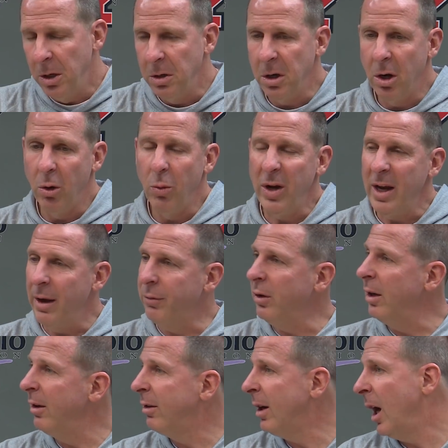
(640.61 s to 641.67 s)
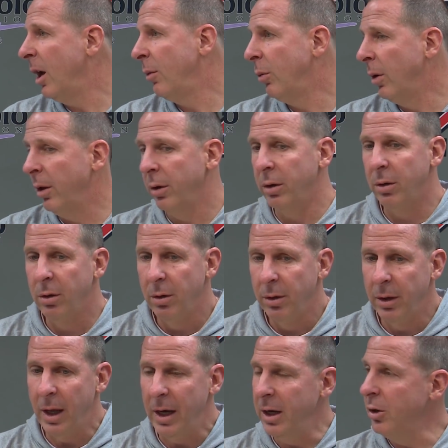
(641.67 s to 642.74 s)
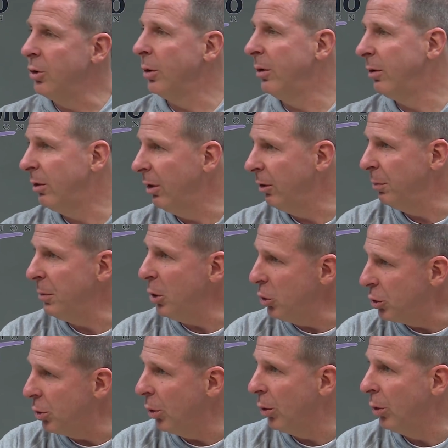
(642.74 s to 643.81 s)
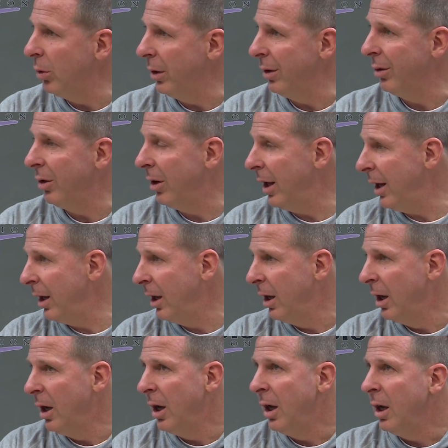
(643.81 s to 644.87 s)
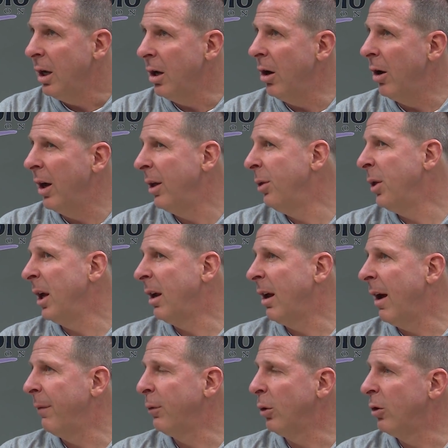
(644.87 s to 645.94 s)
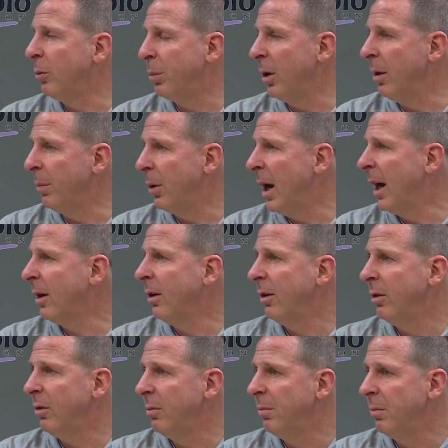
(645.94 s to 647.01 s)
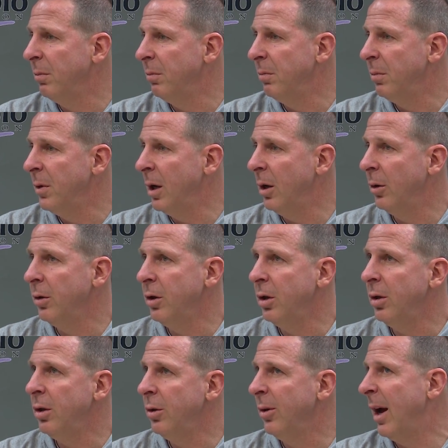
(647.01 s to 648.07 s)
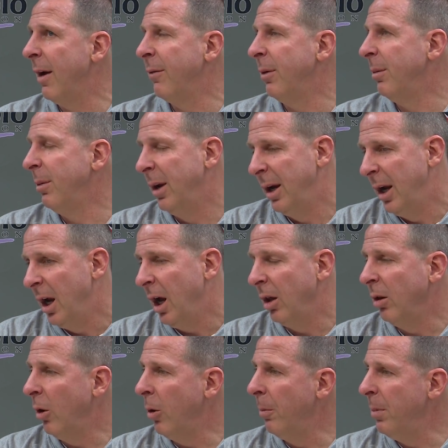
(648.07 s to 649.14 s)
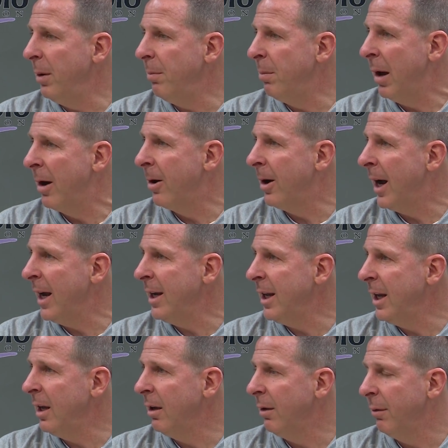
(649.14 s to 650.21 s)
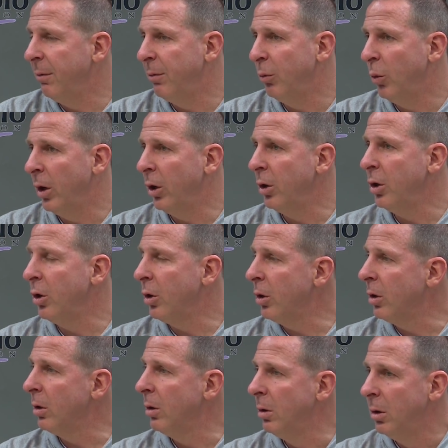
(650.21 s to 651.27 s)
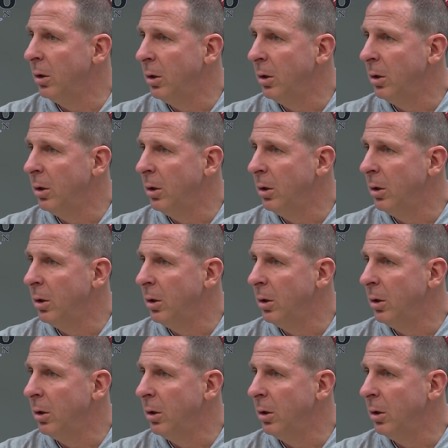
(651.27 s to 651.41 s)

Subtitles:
You know, we have to decide whether that interest is mutual and do they, you know, I think after spring practice, you know, you have a little bit better idea of where your,